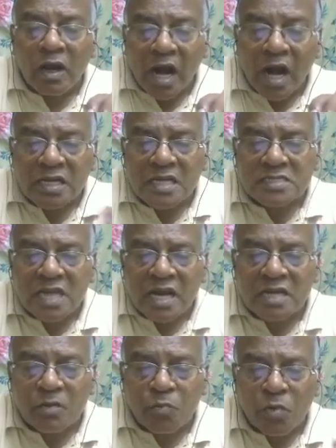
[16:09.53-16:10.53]

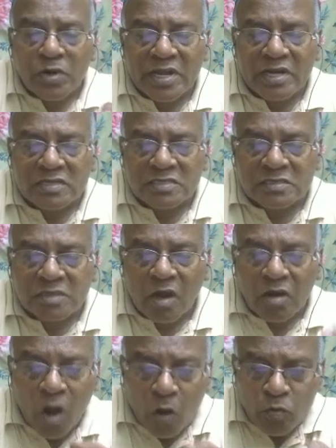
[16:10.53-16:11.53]
understand the political system,
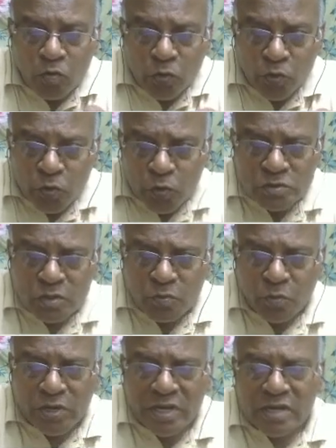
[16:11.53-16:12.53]
how to use the
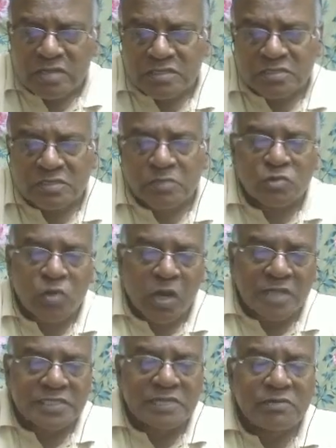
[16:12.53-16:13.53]
political system to
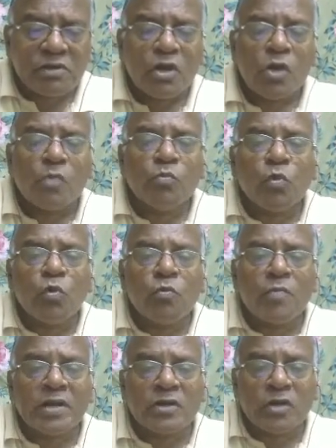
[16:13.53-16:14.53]
achieve
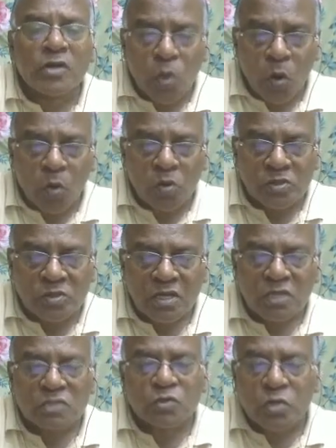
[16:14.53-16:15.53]
movement goals,
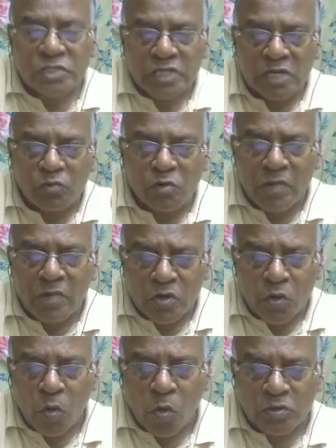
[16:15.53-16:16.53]
social movement
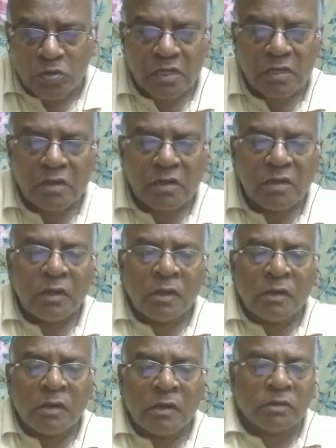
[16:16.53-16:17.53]
goals.
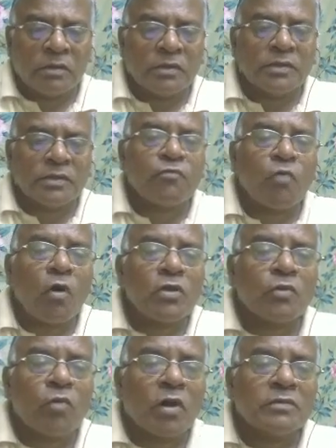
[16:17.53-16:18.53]
The
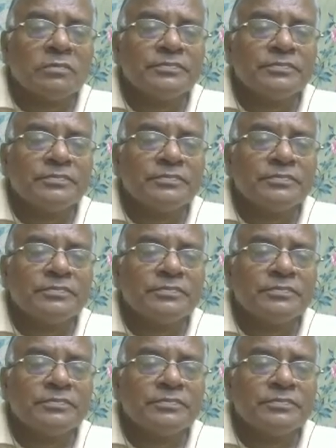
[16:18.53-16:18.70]
fourth one,